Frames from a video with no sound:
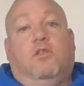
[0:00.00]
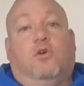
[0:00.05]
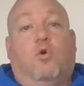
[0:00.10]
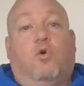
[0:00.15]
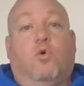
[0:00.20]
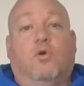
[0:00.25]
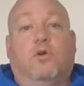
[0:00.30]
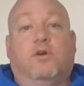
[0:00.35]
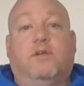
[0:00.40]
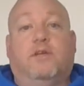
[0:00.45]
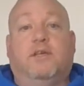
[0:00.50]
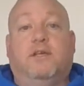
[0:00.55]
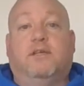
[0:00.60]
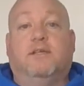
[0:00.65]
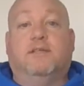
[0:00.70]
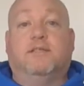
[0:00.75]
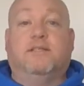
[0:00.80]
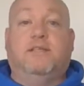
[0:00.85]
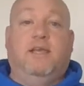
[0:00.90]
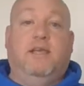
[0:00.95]
corner kick
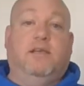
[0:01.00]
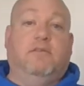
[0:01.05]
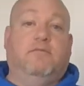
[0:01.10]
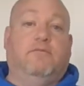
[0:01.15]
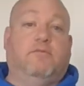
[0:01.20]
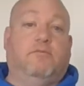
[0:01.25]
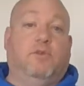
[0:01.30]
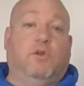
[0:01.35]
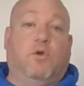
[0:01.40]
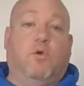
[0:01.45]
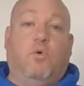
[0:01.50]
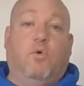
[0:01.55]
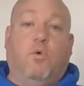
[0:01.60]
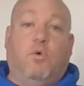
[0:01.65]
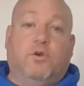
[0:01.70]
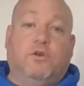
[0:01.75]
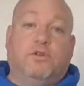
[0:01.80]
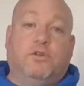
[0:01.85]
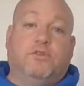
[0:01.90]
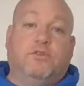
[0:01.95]
is taken from the
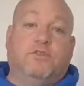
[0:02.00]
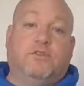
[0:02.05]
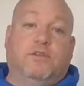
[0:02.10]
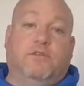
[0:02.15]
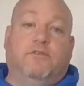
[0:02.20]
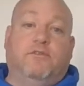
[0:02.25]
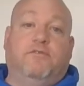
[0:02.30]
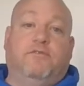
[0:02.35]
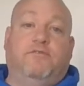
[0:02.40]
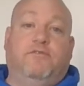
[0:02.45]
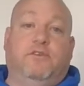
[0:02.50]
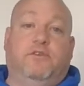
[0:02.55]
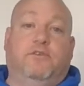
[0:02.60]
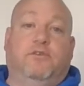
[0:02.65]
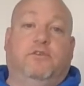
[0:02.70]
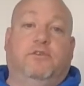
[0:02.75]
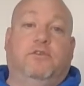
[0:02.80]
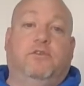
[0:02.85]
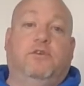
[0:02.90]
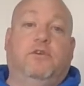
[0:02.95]
corners of the
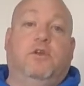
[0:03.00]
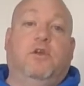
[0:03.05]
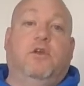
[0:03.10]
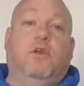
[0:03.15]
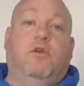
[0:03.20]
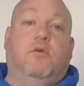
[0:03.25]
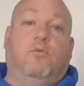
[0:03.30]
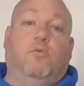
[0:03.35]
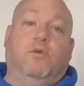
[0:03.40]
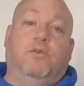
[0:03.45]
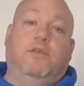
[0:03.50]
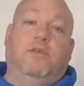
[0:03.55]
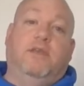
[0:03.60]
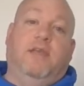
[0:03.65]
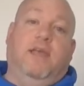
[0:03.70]
field where the